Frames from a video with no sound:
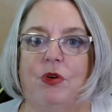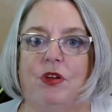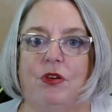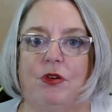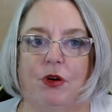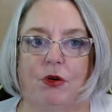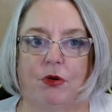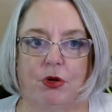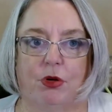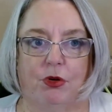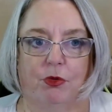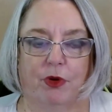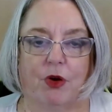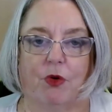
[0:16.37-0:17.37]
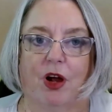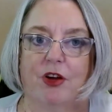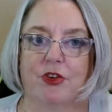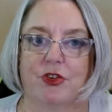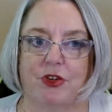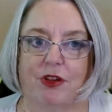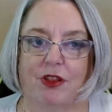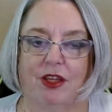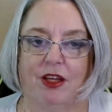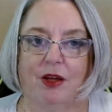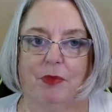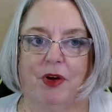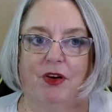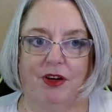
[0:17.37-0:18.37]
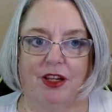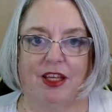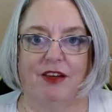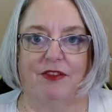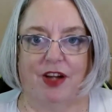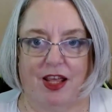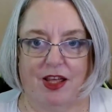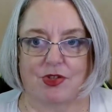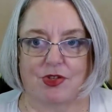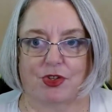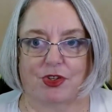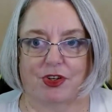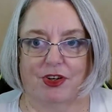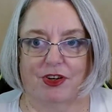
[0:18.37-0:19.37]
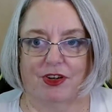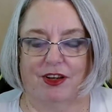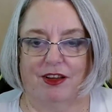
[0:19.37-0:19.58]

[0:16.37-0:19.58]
Who do you know who requires you to think about it and give an answer,